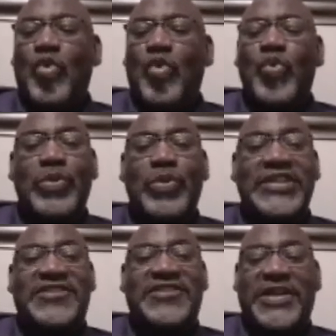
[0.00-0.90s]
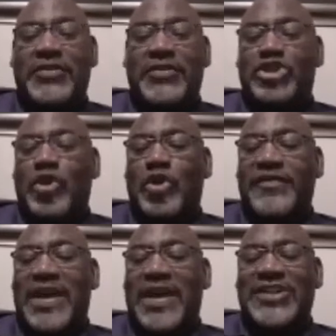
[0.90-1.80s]
we will experience the
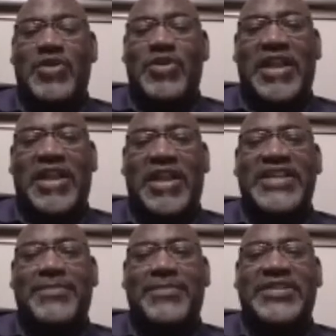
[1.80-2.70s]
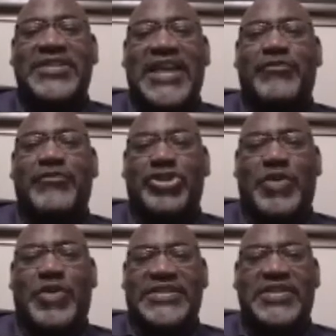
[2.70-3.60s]
glory of God. So all of us able today to
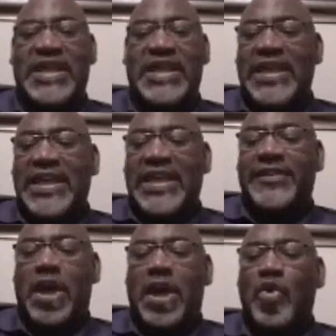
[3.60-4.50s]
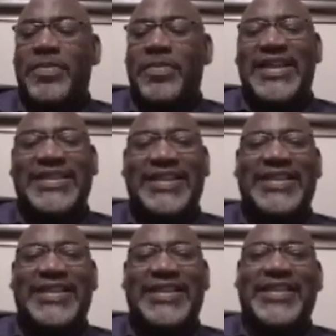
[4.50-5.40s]
rejoice in the hope,
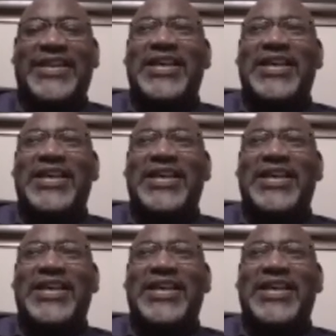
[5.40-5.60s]
then in the